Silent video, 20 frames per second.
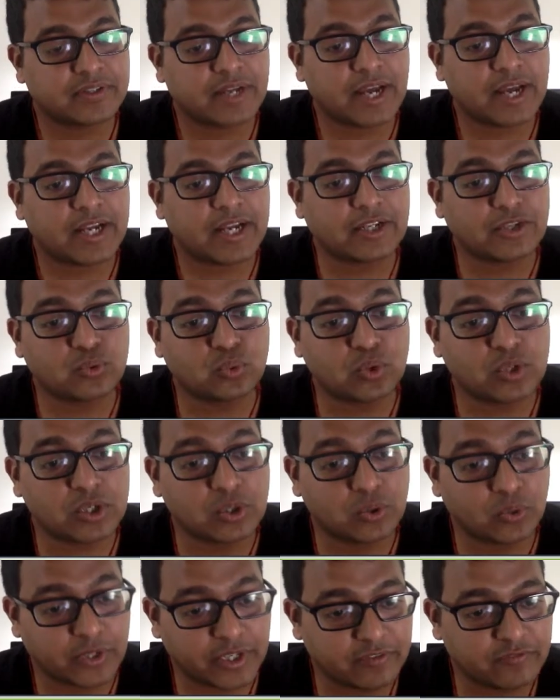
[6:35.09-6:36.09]
and you were
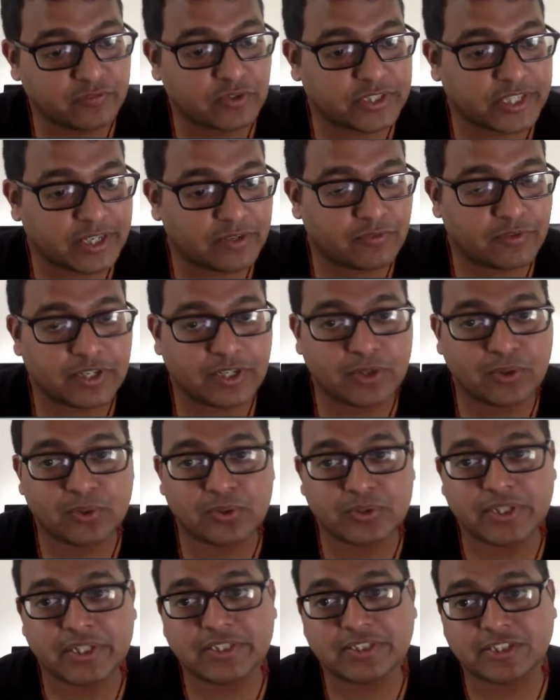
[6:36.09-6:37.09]
looking for that window,
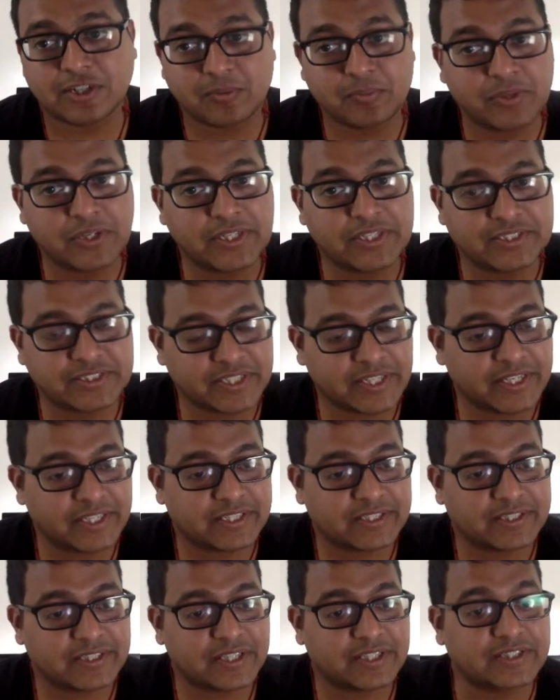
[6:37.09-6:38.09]
then somebody is
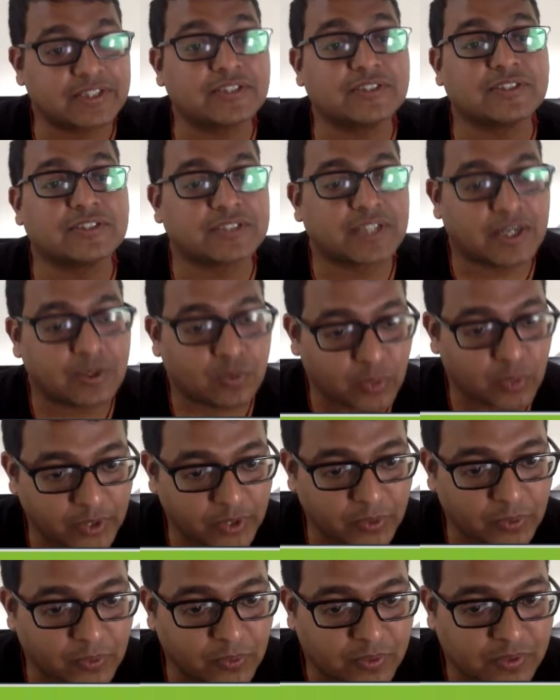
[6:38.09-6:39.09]
saying that this is that
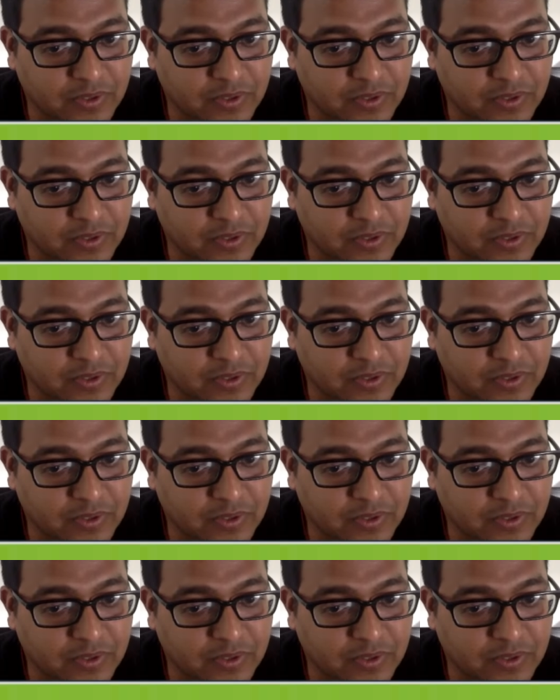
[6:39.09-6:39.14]
window.